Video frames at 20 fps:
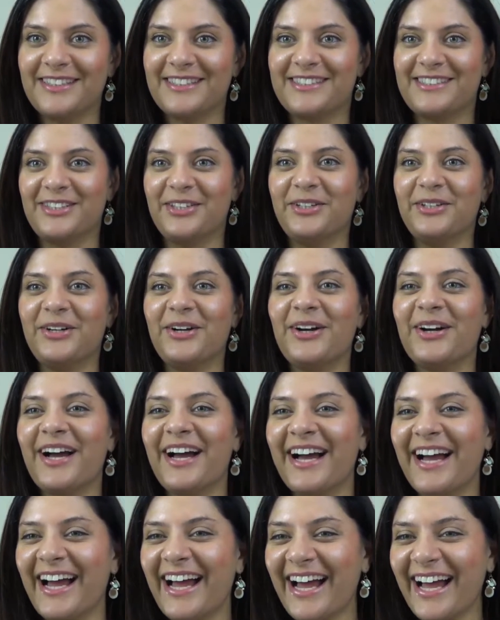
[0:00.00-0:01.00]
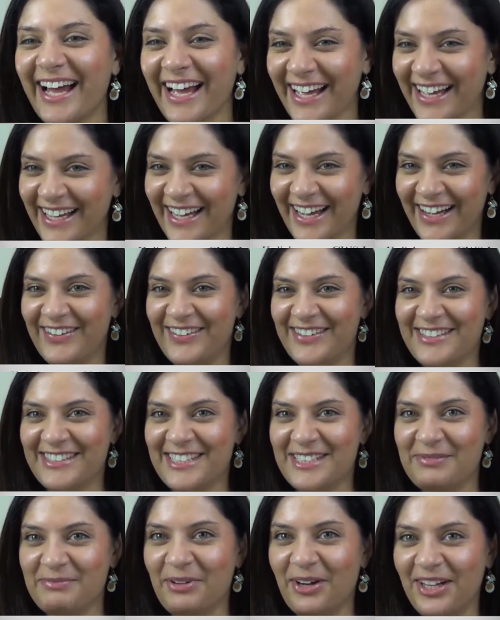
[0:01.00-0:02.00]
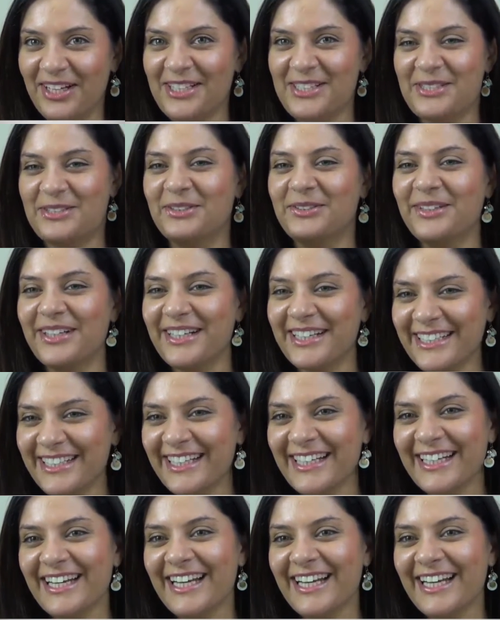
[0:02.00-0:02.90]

so I was the smallest one.